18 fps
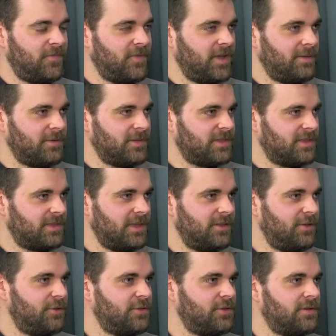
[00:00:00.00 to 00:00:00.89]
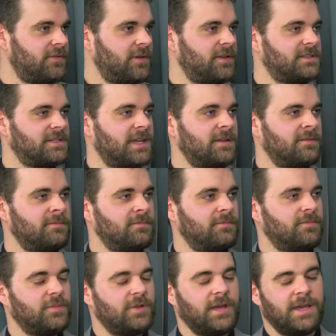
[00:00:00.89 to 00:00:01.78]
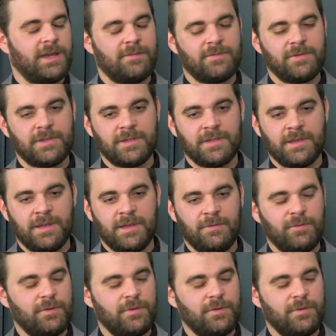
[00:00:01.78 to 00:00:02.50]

famous theologian of all time, perhaps,